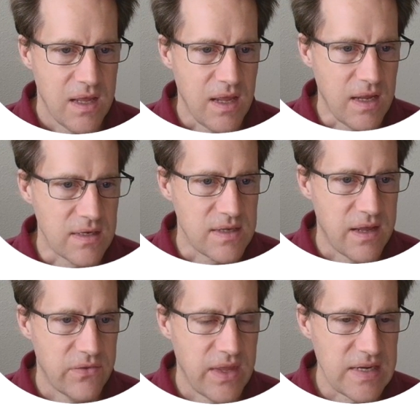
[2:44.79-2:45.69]
And
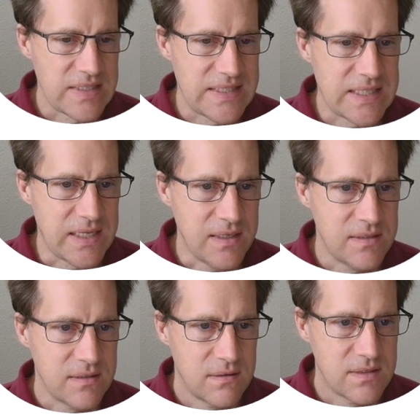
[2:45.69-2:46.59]
how they did
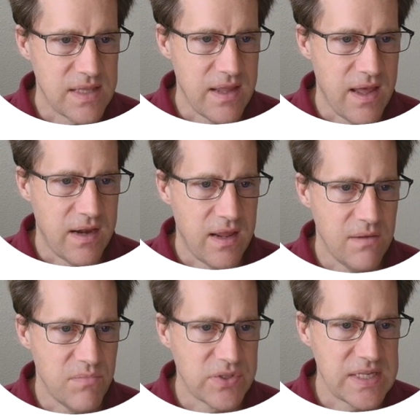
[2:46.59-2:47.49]
it is they had a
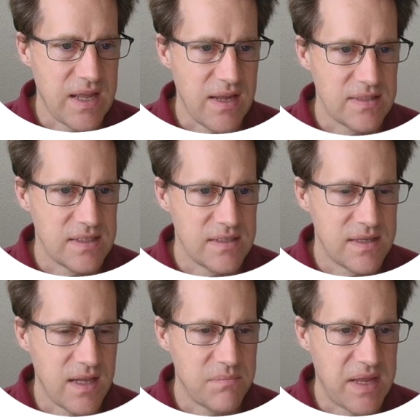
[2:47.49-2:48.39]
multi-AZ
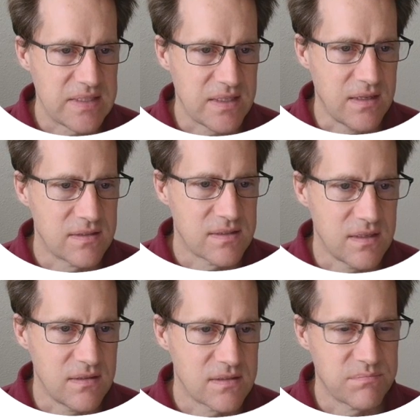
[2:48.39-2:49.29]
database
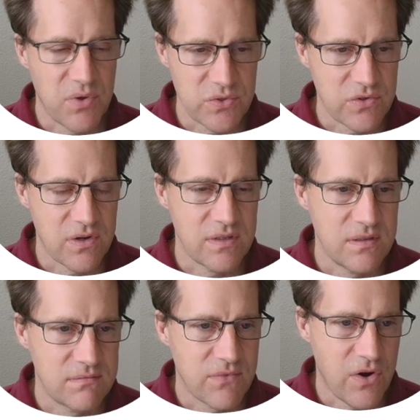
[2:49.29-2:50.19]
instance, Postgres
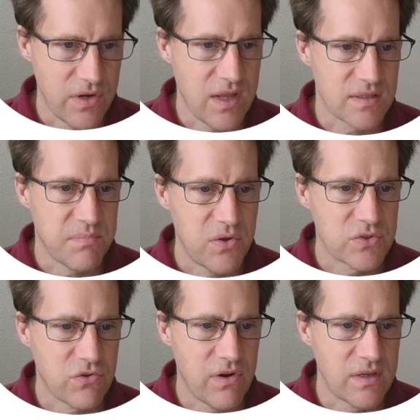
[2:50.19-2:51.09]
RDS
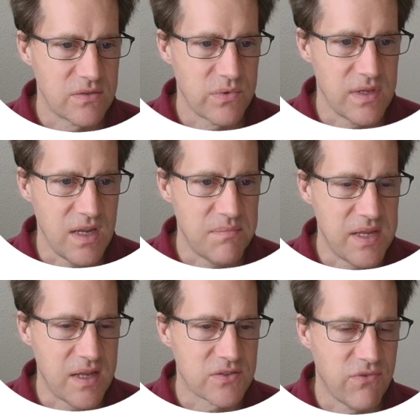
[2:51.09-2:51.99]
Postgres with an
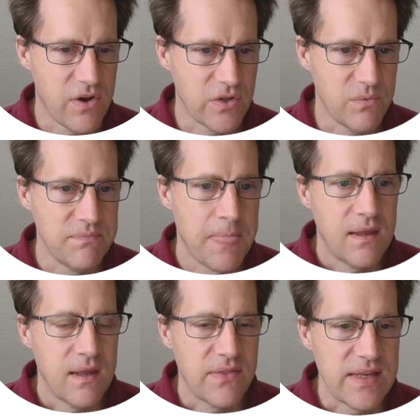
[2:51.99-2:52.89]
EBS volume,
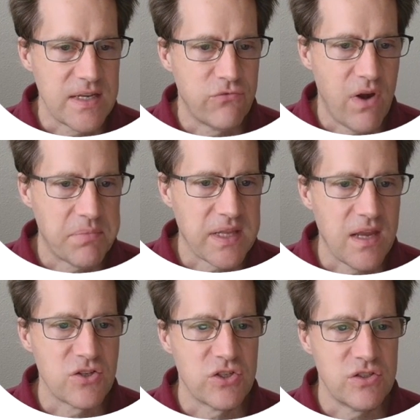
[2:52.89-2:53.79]
and they did
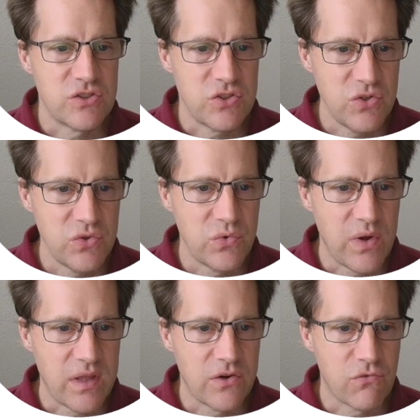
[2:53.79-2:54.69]
replication to
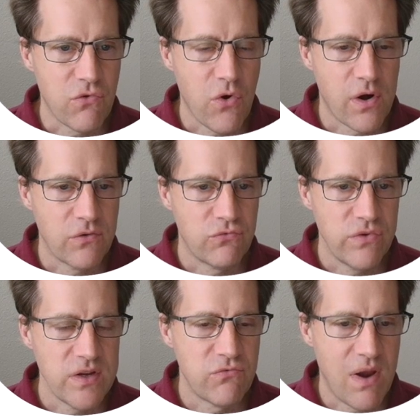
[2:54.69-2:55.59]
an Aurora
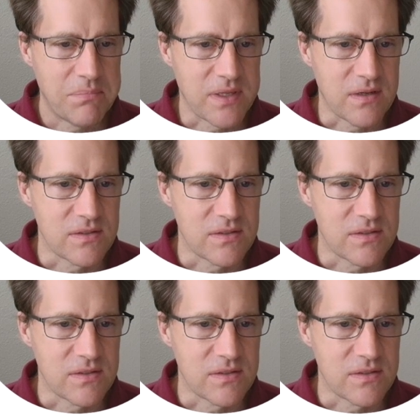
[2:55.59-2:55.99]
read replica.